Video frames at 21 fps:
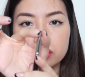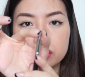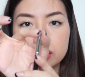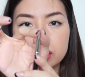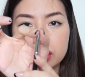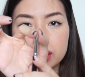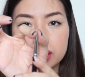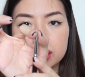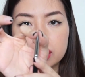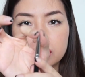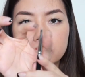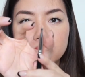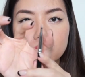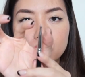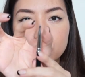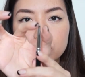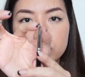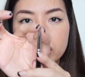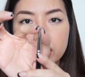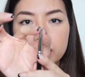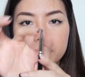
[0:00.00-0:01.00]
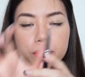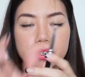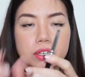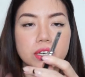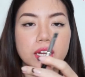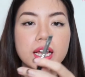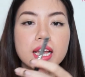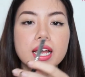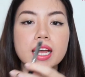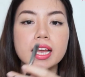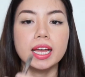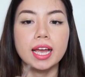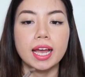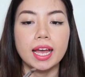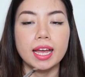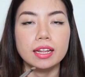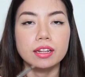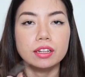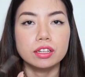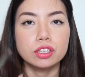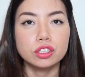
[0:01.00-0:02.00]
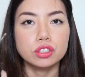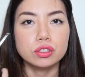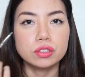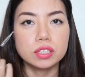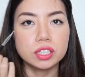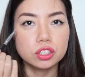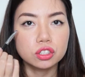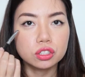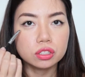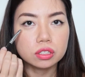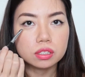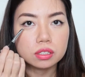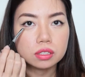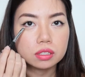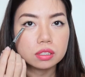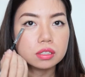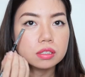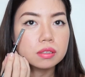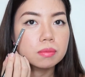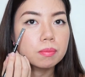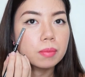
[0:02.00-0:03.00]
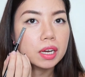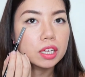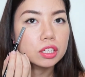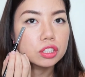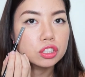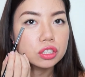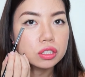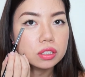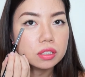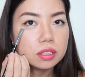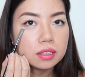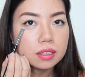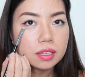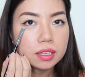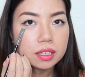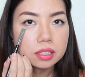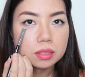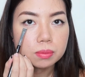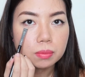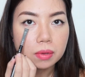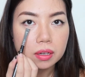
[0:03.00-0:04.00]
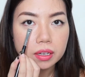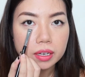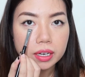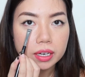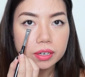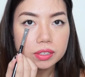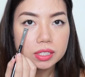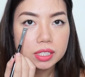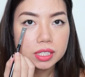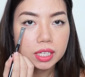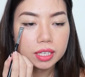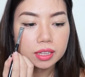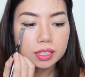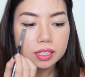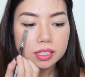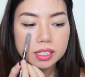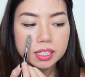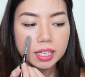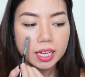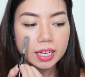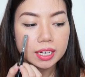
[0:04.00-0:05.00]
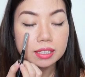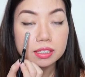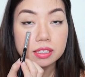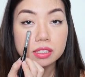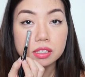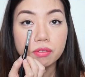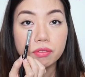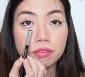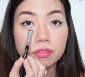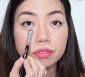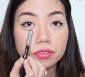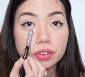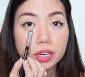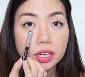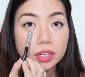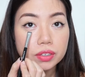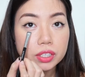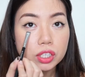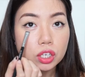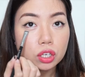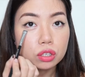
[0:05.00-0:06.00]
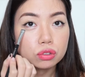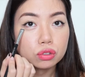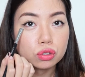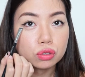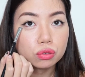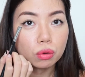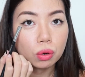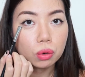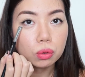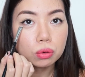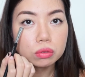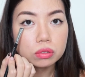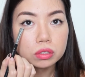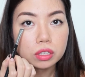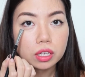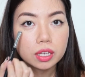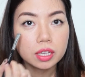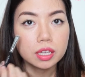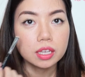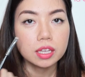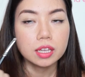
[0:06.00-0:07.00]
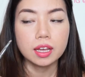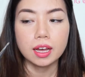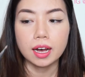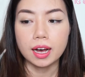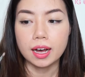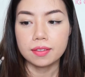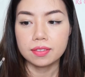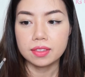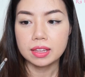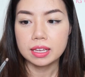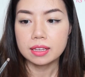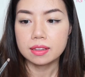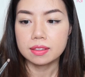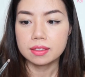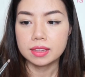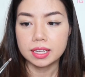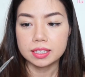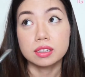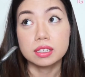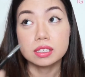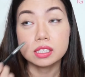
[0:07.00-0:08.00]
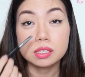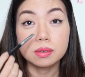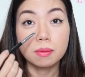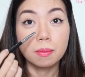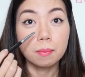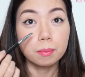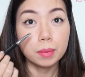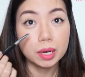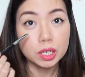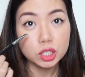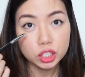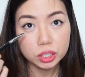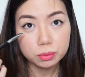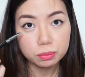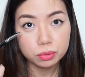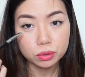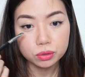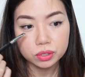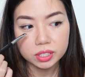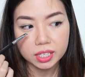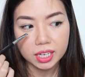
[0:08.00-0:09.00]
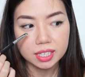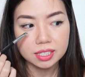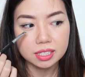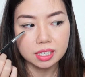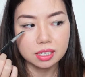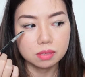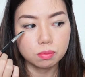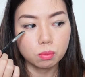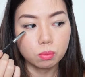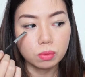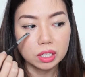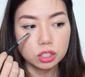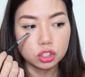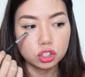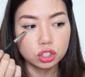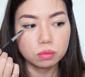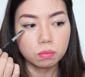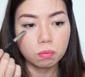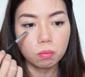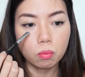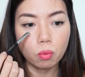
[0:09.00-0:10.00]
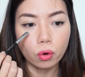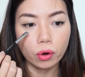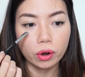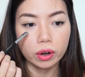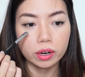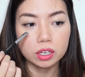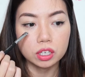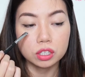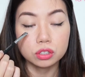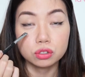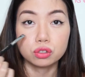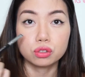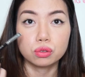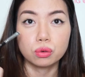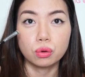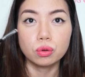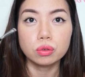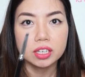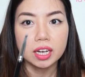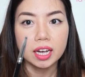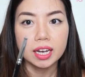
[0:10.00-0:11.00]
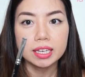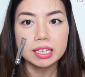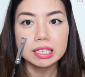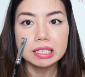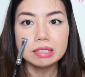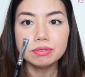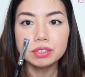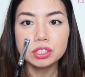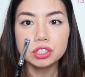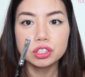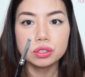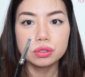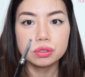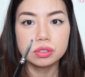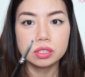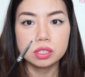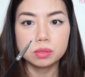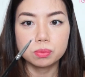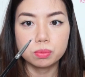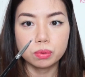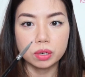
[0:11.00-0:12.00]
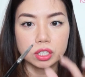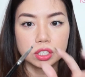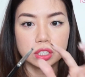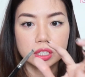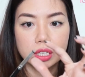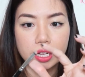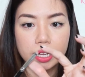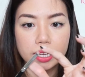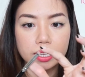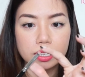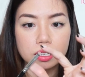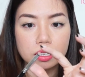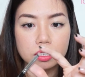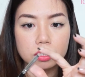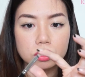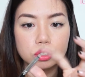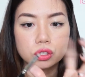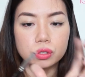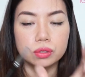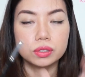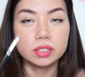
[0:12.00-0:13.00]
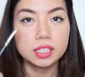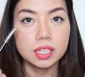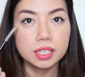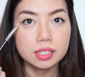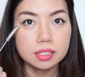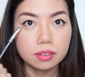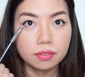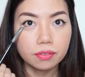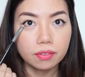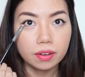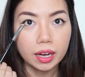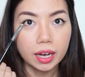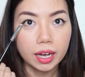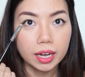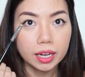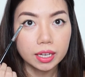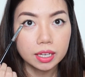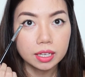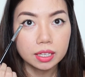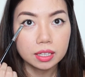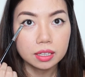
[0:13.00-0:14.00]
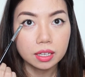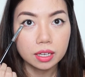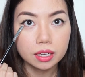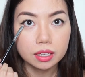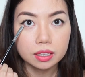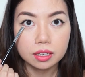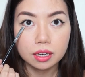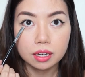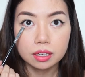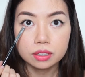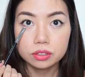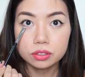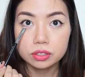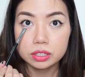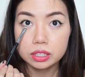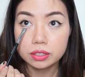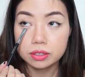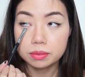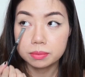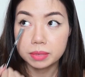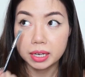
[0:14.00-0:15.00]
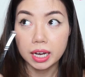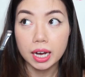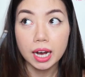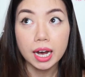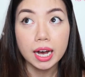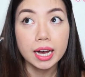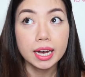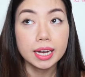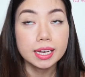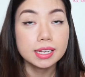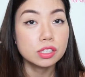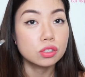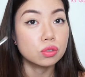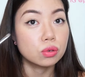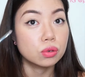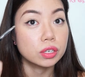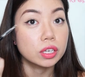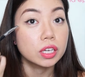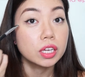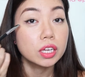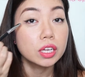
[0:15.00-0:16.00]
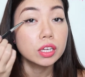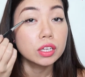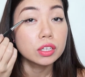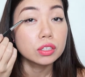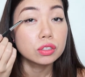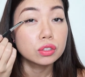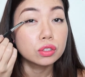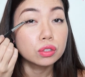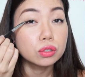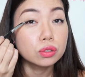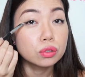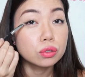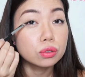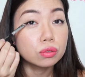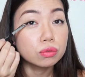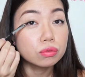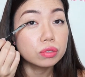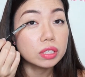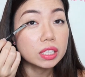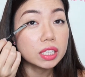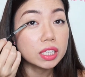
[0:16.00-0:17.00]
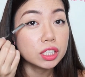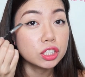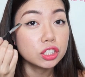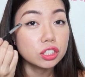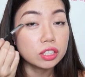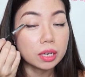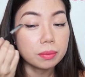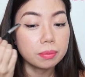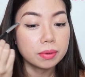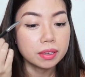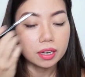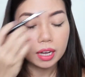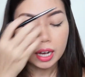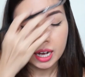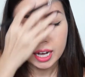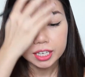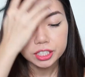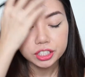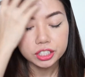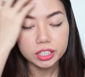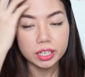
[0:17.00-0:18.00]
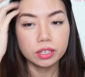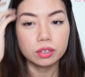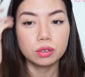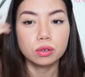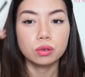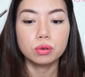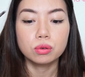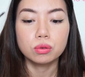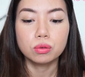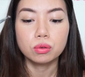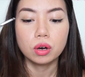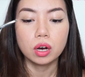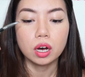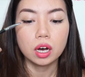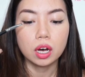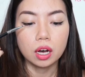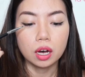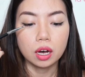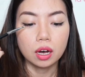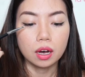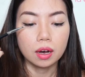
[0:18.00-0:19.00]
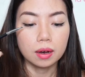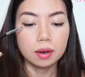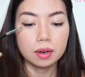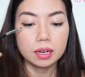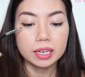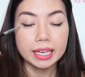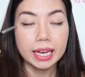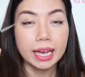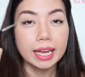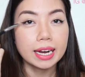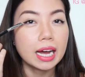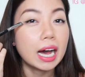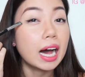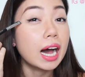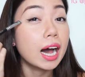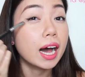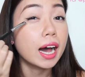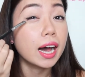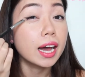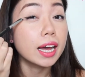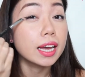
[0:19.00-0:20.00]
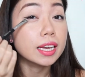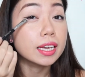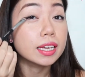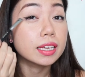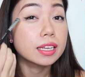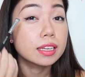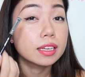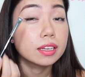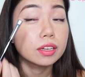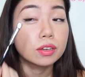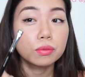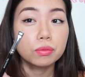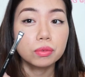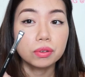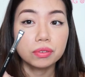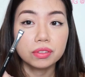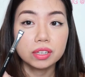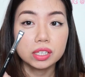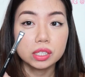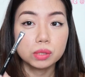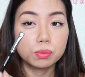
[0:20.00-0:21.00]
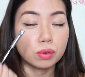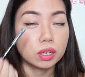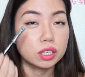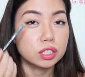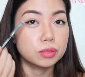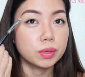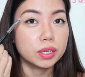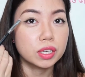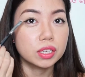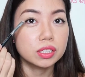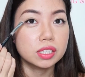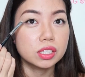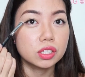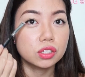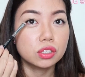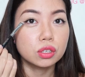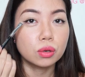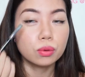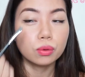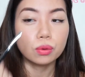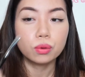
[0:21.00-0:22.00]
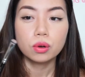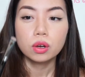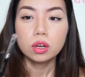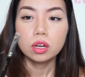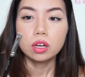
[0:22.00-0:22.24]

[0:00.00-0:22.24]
See, this is so tapered, and you can just smudge like smaller areas like this, and it's very controlled. I think that the smudging process is much more controlled. I even use this brush like to intensify like underneath my eyes, or to really shape an eyeshadow, cat eye with this brush, because it's so